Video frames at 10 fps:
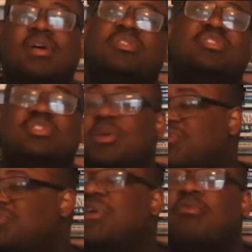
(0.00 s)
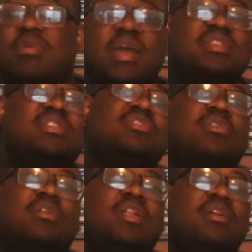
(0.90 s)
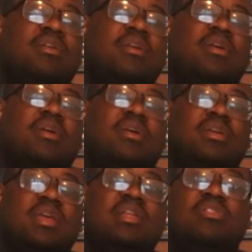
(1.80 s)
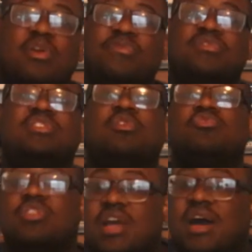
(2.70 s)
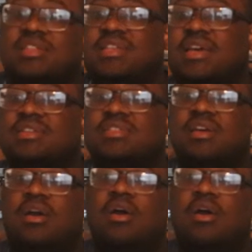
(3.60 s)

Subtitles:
just different variations on it in different social contexts.